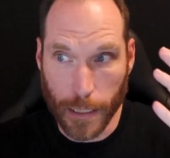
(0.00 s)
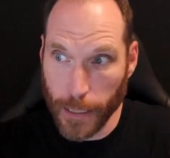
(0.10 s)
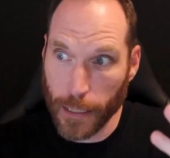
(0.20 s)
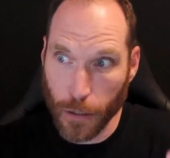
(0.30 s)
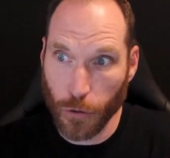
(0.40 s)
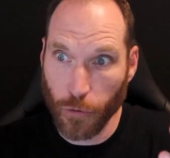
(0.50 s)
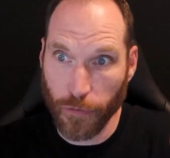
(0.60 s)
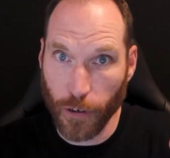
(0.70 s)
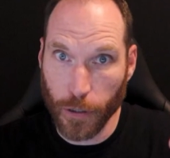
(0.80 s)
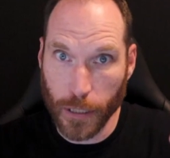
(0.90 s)
this is who we're
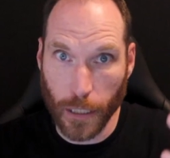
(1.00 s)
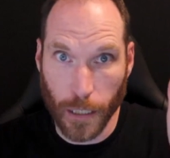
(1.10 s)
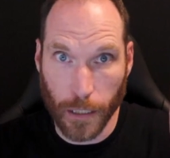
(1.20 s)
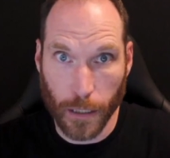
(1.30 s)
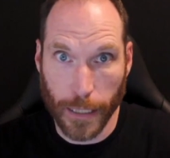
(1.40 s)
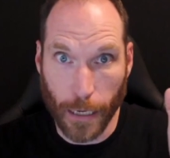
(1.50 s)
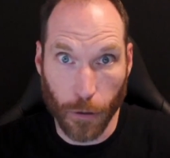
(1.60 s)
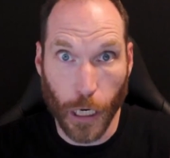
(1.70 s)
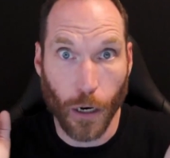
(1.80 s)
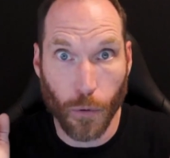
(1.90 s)
focused on, now
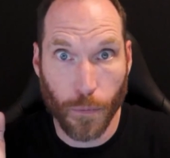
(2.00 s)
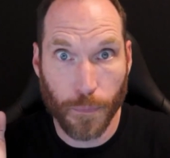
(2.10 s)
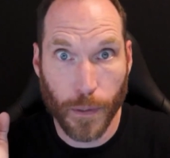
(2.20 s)
go.